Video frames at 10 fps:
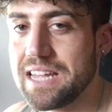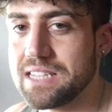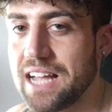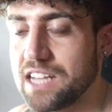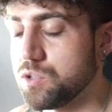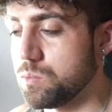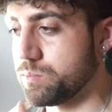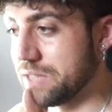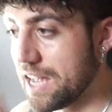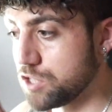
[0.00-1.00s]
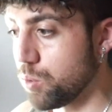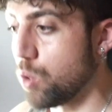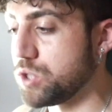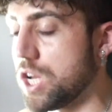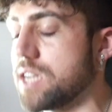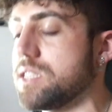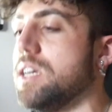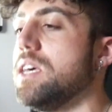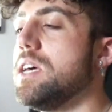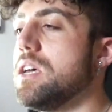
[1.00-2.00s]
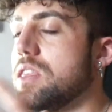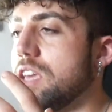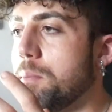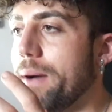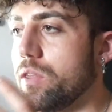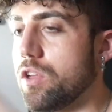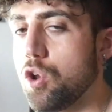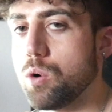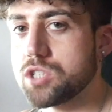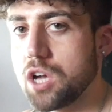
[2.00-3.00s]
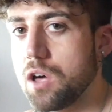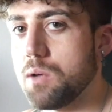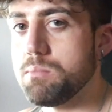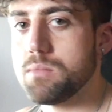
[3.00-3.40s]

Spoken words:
a tangible object, think about the long term.